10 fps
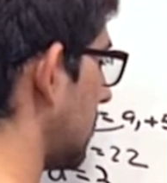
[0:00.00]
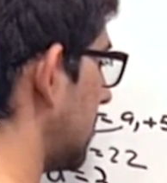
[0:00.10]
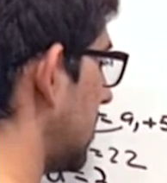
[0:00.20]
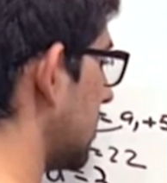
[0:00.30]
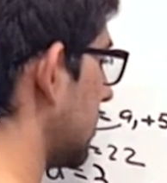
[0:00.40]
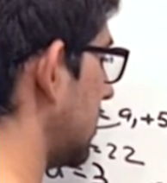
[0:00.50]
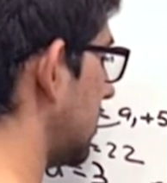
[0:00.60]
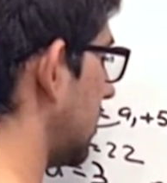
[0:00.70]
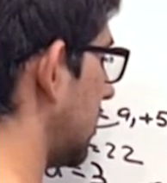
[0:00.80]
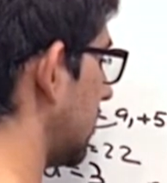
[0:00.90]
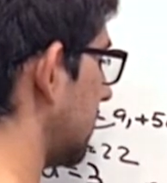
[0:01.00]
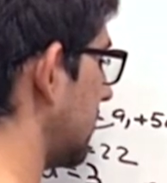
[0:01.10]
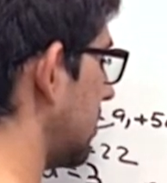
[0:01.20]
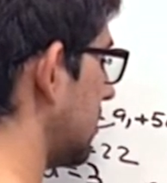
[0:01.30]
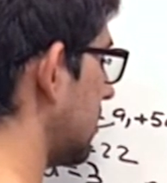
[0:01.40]
plus A9.
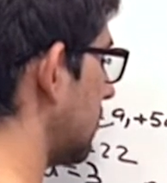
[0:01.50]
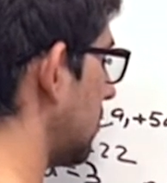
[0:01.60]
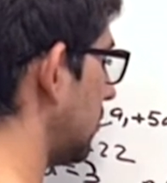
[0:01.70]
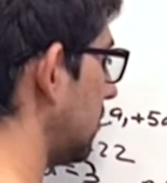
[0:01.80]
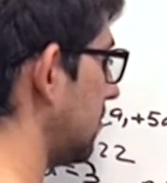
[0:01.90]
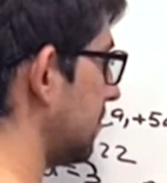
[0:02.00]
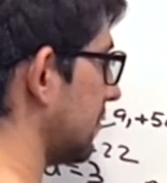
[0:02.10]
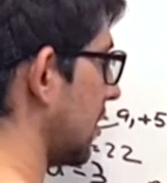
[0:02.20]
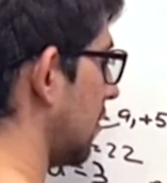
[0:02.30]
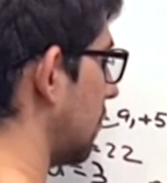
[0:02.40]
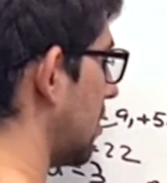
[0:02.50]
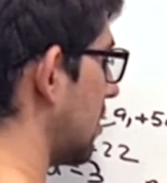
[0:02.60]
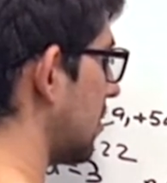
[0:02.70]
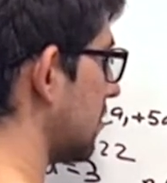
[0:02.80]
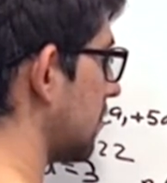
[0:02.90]
It is equal to
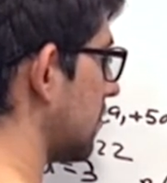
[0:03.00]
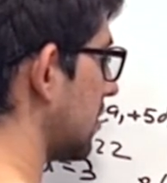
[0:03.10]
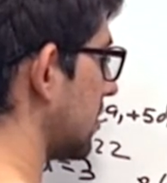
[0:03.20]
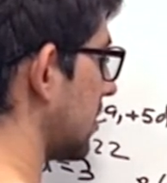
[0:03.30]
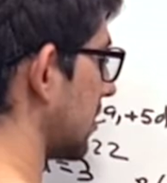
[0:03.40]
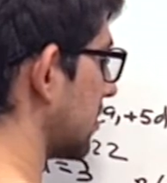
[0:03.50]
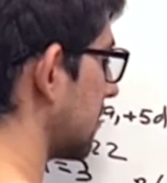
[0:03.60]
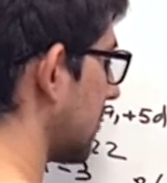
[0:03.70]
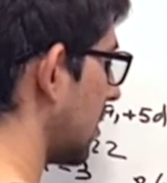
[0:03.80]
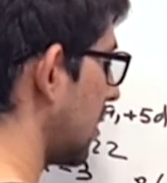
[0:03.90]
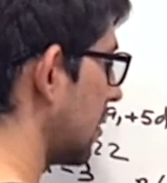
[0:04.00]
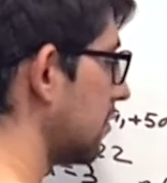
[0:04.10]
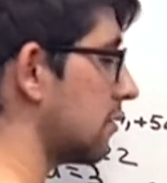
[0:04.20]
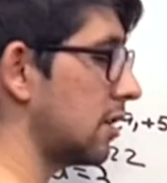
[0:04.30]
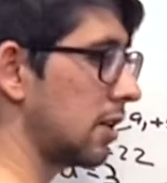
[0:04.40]
136.
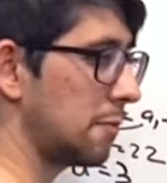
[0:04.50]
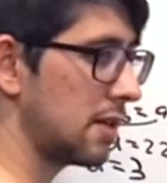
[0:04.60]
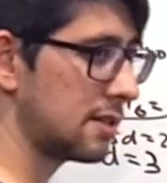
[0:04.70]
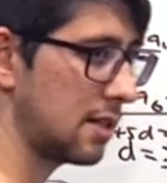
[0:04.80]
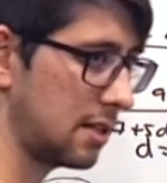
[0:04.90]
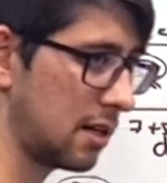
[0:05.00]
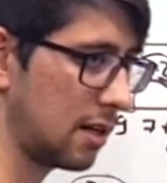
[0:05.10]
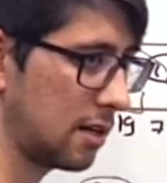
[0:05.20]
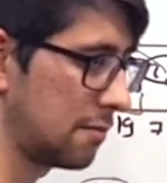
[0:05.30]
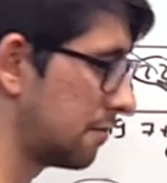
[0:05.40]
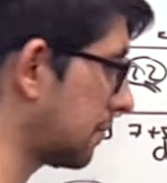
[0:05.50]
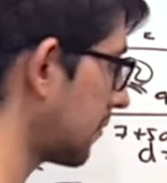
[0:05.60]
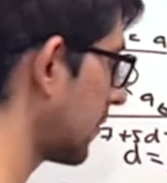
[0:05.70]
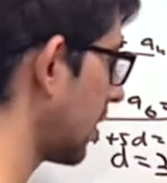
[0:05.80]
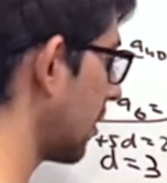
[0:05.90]
You can replace A9
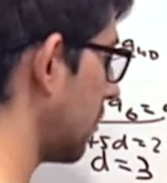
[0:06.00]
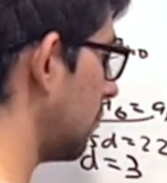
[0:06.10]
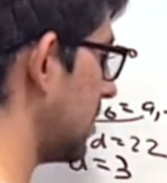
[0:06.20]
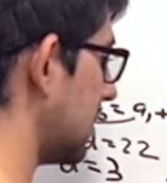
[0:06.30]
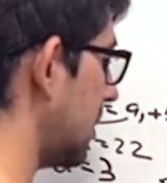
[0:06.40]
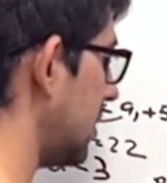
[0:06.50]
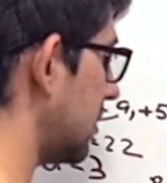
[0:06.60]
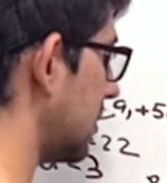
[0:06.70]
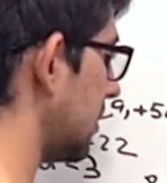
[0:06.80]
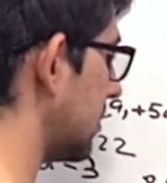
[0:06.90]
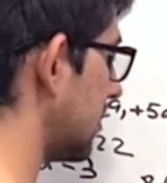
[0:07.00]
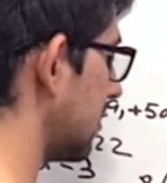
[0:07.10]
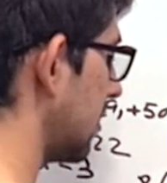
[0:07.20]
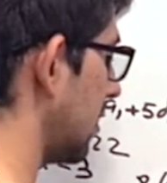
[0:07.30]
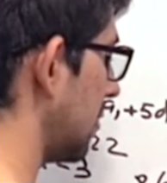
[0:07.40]
with A6
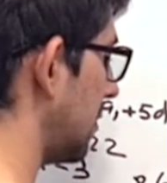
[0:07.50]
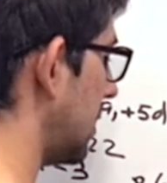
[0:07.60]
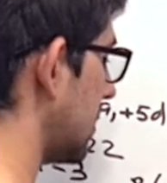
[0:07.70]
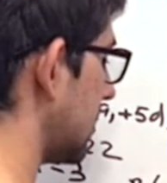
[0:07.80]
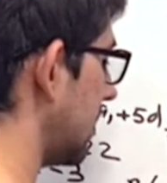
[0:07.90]
plus